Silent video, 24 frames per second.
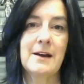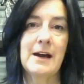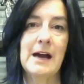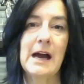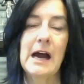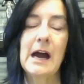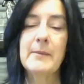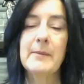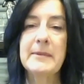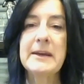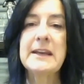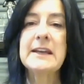
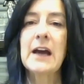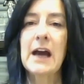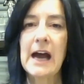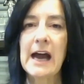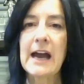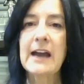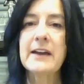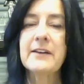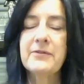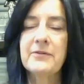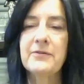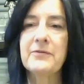I mean,
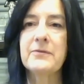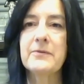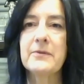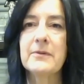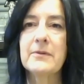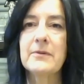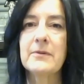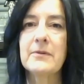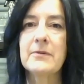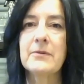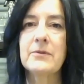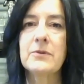
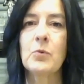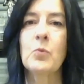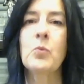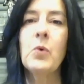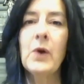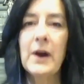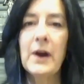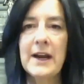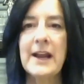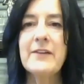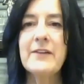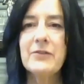
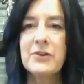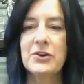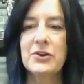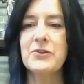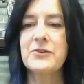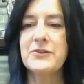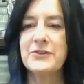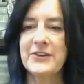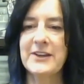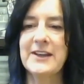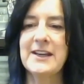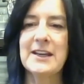whatever you're
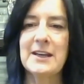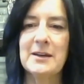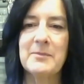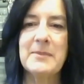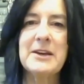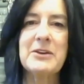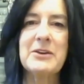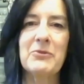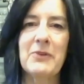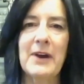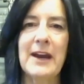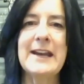seeing in
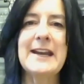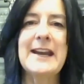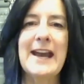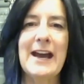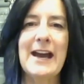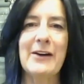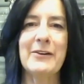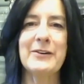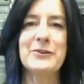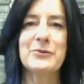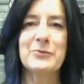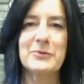me right
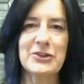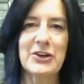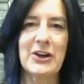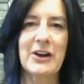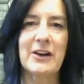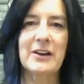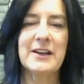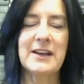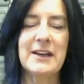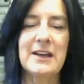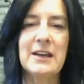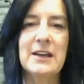now as we're
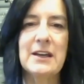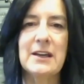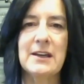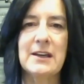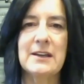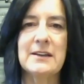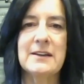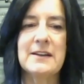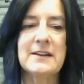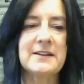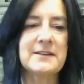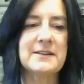talking
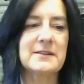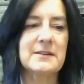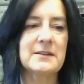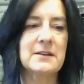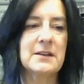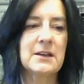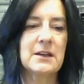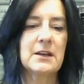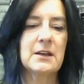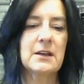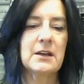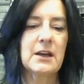in
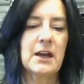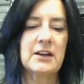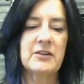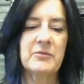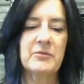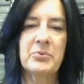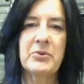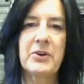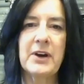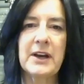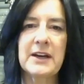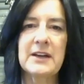this kind of
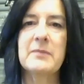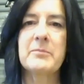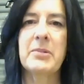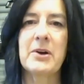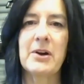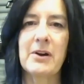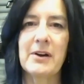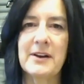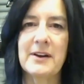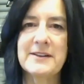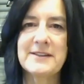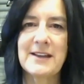pregnant
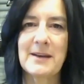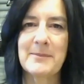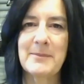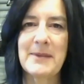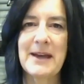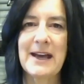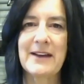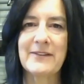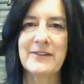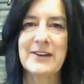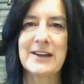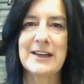pause I'm
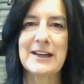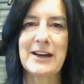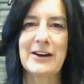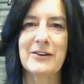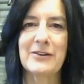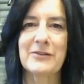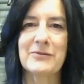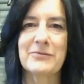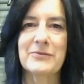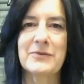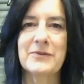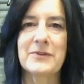having in
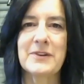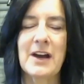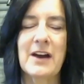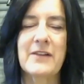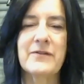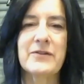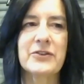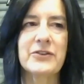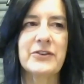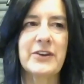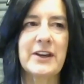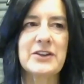our
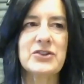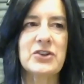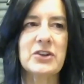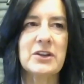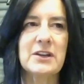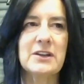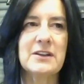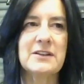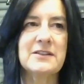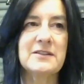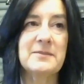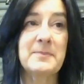conversation
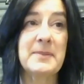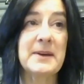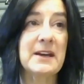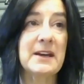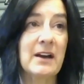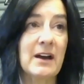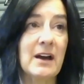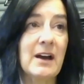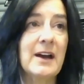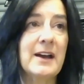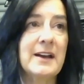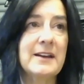is
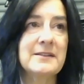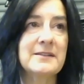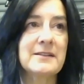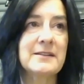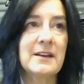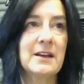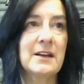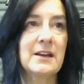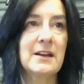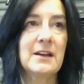because